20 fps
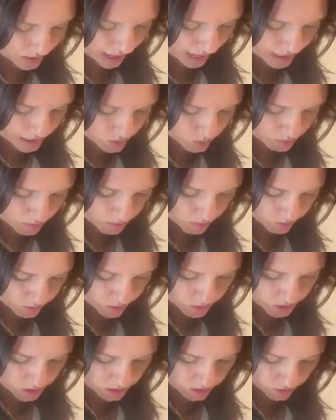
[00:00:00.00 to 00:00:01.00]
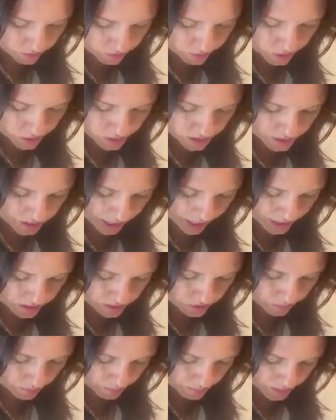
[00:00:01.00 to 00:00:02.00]
last will be first and the first
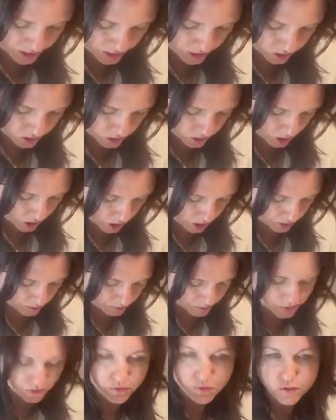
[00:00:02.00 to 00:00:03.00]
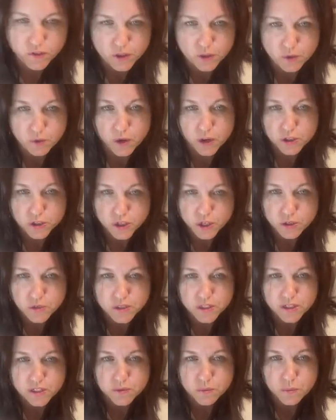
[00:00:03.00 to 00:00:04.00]
last, for many are called, but few are
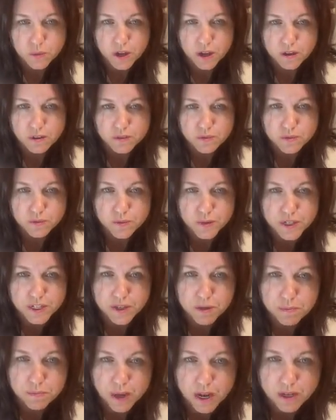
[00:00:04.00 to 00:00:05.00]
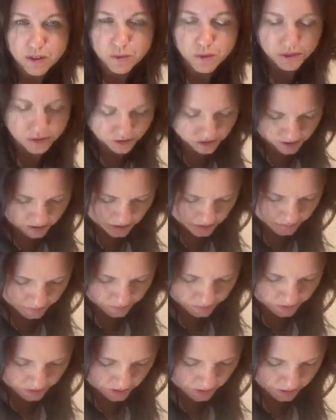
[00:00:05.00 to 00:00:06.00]
chosen. Well, read it backwards.
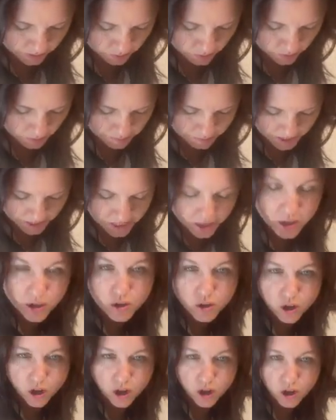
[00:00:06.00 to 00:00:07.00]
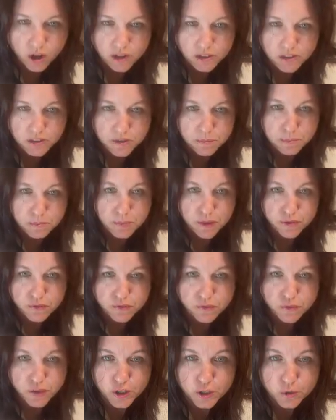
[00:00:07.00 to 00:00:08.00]
For many are called, but
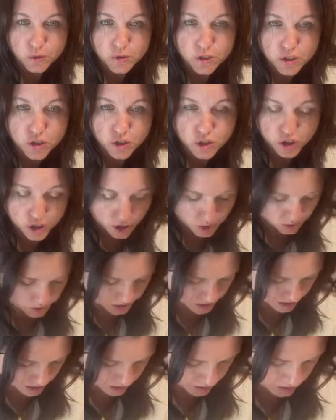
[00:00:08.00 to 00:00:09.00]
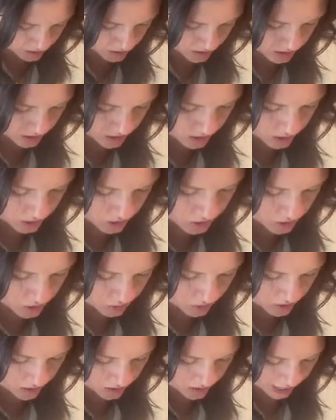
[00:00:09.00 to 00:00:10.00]
few chosen.
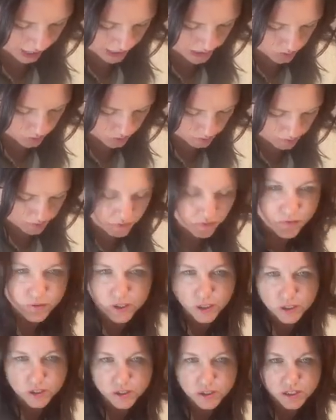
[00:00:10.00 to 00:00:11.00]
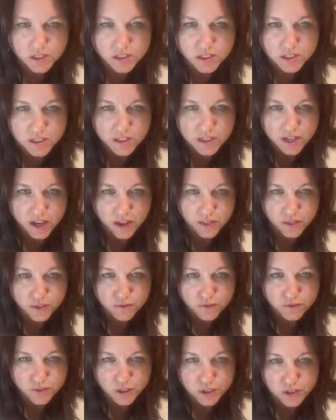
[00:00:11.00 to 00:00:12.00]
So the last will be first and the
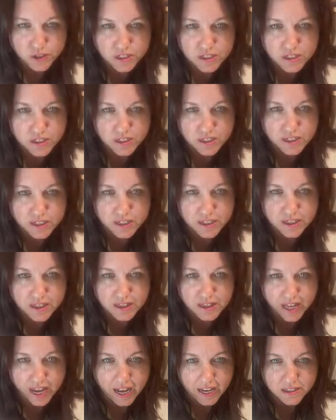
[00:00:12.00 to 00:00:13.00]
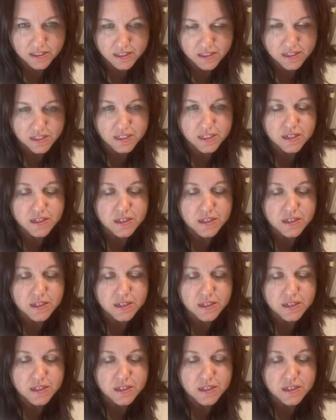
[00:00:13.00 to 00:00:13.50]
first last.